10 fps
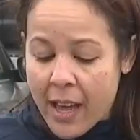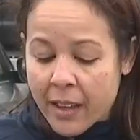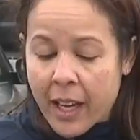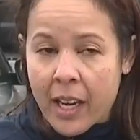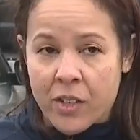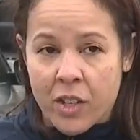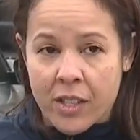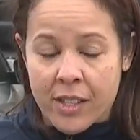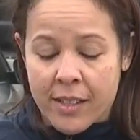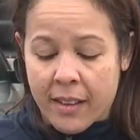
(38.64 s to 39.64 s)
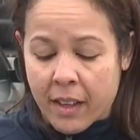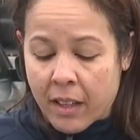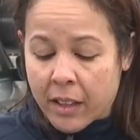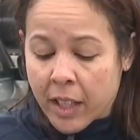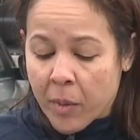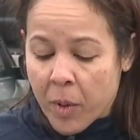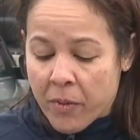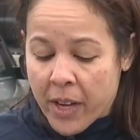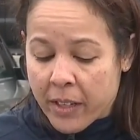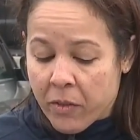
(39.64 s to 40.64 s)
allegations that the clinic
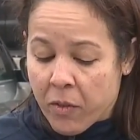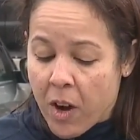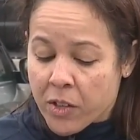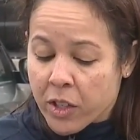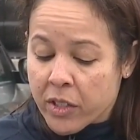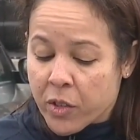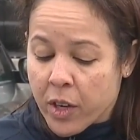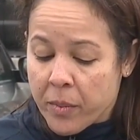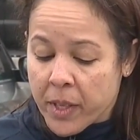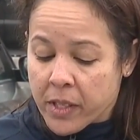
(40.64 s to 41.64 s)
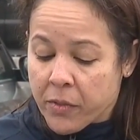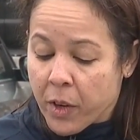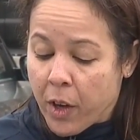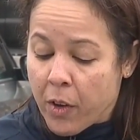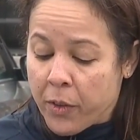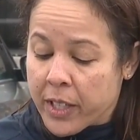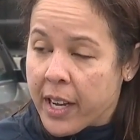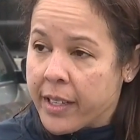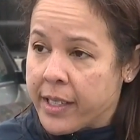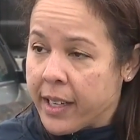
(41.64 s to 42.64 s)
provided fraudulent treatments for COVID
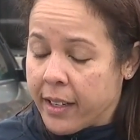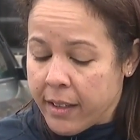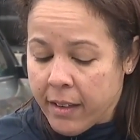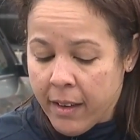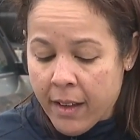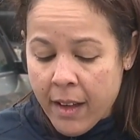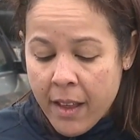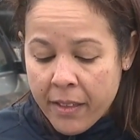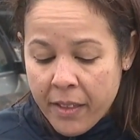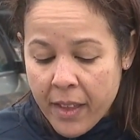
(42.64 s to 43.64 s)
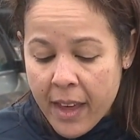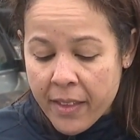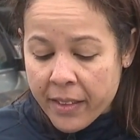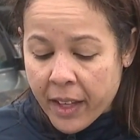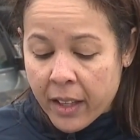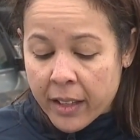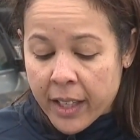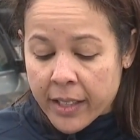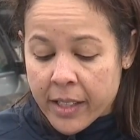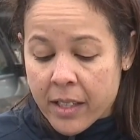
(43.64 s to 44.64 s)
19 and that the
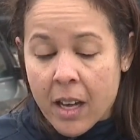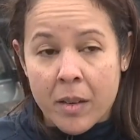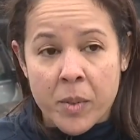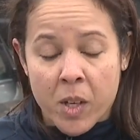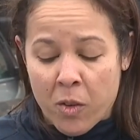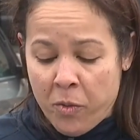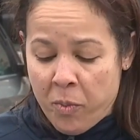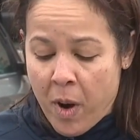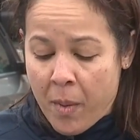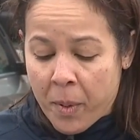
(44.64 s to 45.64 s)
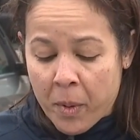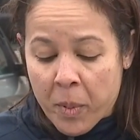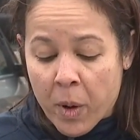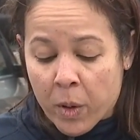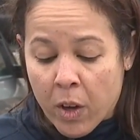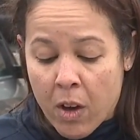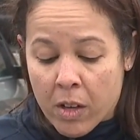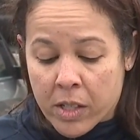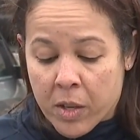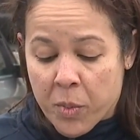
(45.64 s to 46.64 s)
clinic did not observe proper
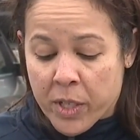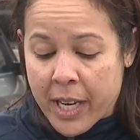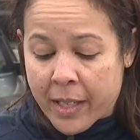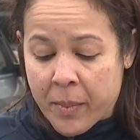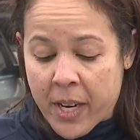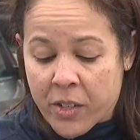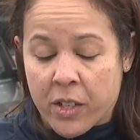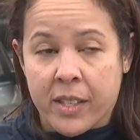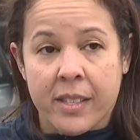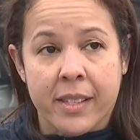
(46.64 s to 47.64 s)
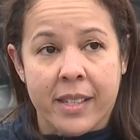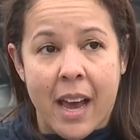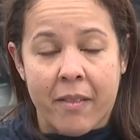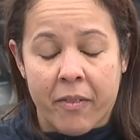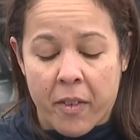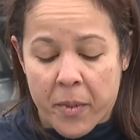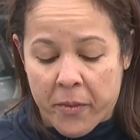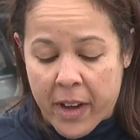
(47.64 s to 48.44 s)
protocols to protect patients and staff from the